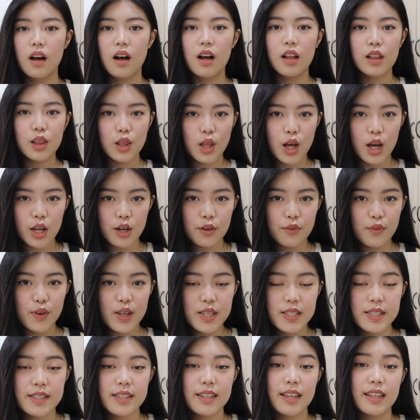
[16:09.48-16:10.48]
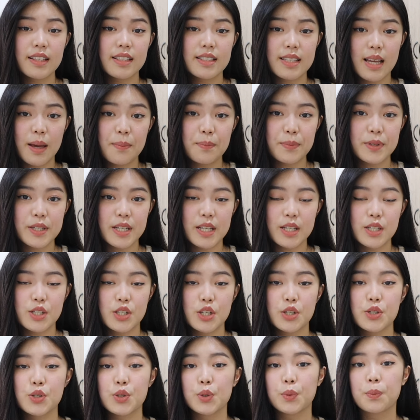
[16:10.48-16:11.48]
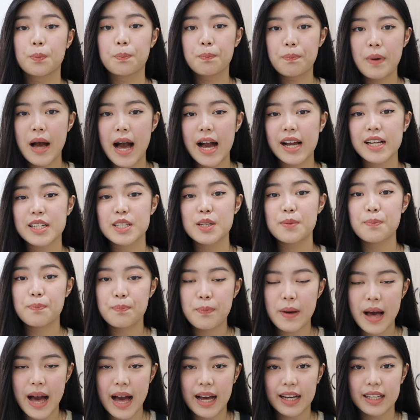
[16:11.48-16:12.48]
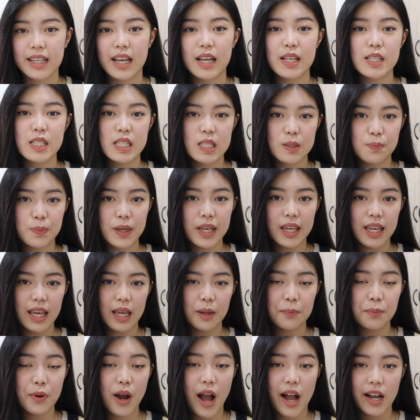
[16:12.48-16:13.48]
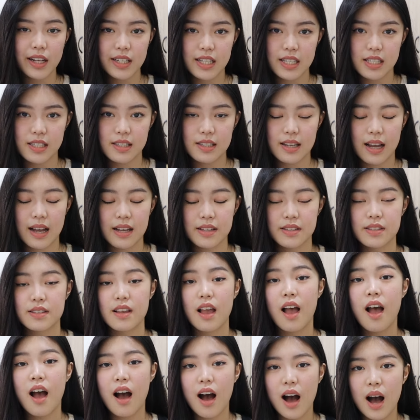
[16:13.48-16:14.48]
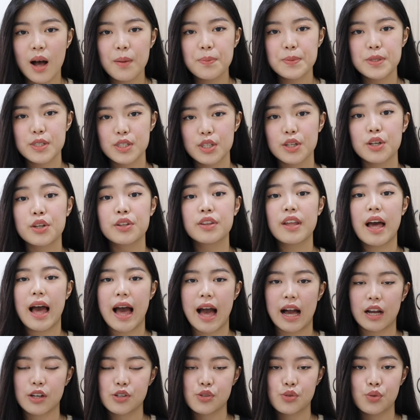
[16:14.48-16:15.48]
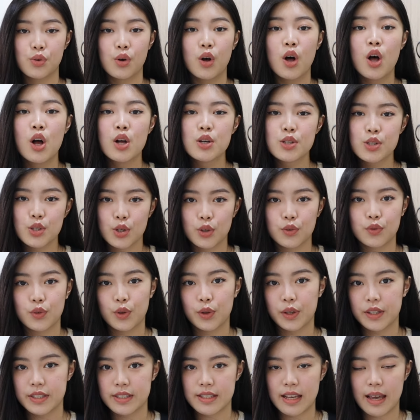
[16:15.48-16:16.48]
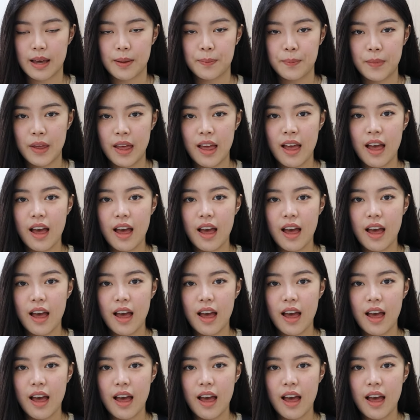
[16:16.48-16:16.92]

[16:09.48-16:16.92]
A lot of us get tempted to do back-to-back speaking practice tests up till the actual TOEFL exam.